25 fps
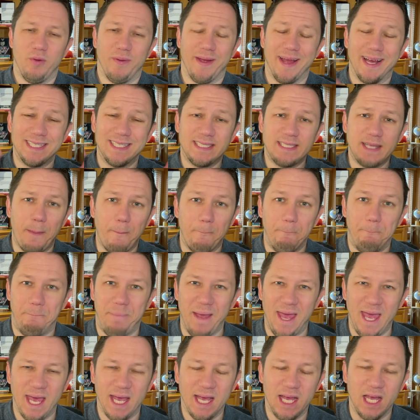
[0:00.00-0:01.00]
We got some
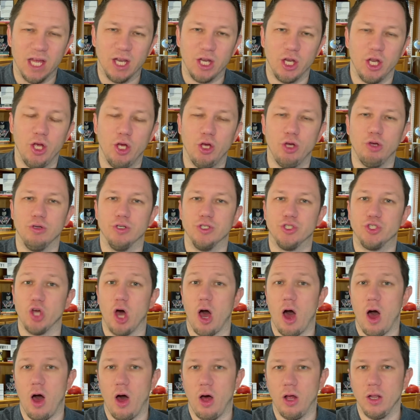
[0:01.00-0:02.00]
big news
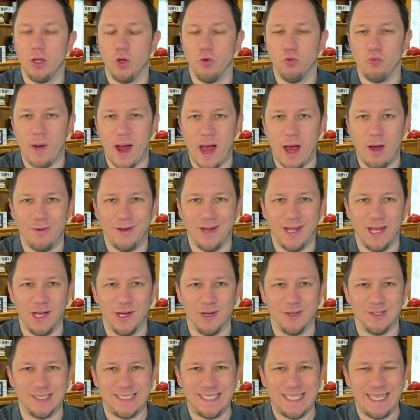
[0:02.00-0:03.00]
all around
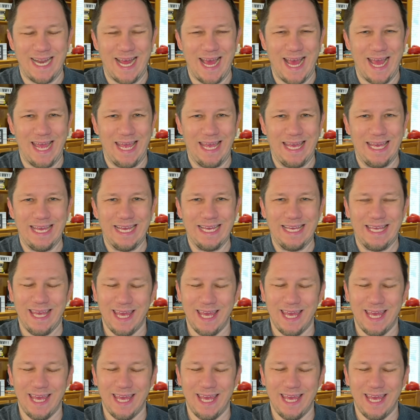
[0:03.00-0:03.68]
here today.